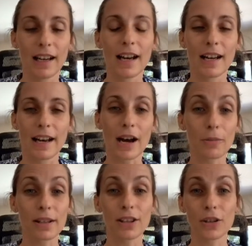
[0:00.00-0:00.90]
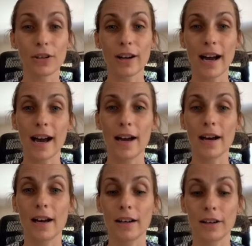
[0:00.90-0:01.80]
Now with your
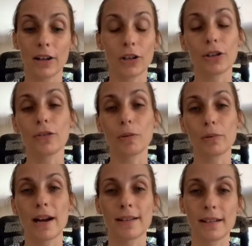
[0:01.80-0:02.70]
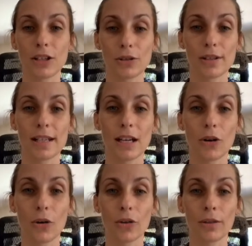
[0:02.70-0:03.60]
a lot of the brands that you'll see
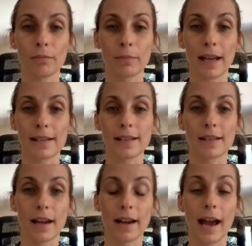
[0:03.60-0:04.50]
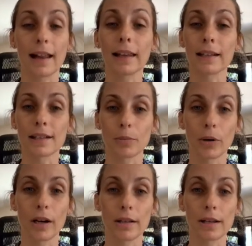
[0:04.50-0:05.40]
on places like
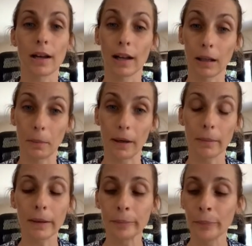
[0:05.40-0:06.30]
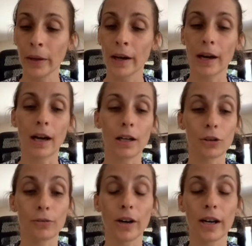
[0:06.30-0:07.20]
AliExpress and Alibaba, you'll
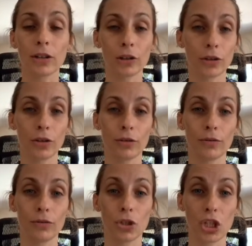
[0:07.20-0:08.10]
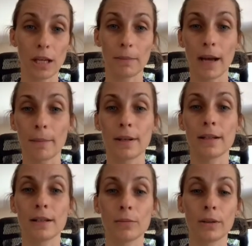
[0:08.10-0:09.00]
find a lot of cheap
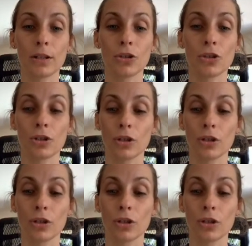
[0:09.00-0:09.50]
nappies which